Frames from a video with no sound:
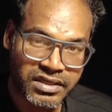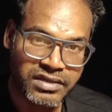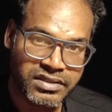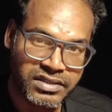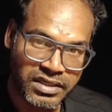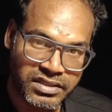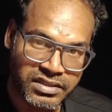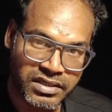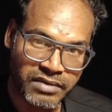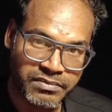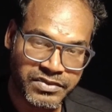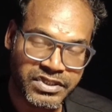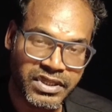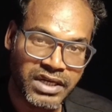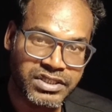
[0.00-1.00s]
systems
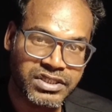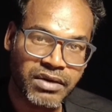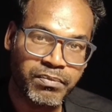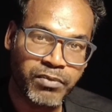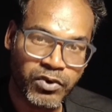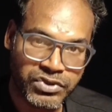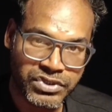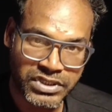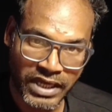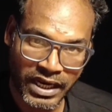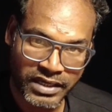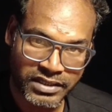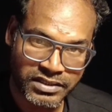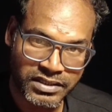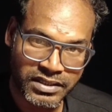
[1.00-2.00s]
that support
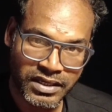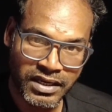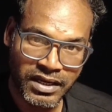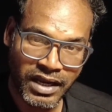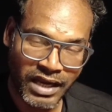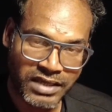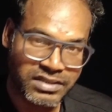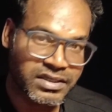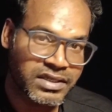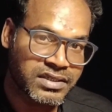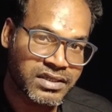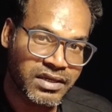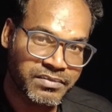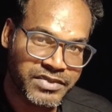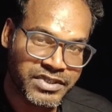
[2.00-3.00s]
science and
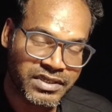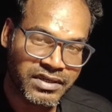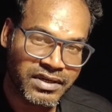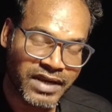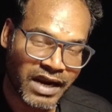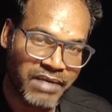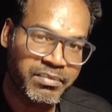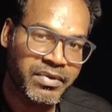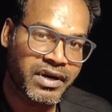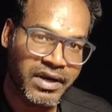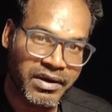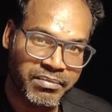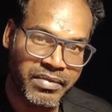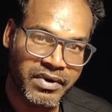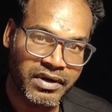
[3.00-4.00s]
systems can be
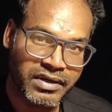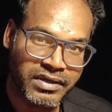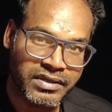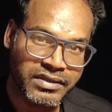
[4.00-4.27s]
rebuilt.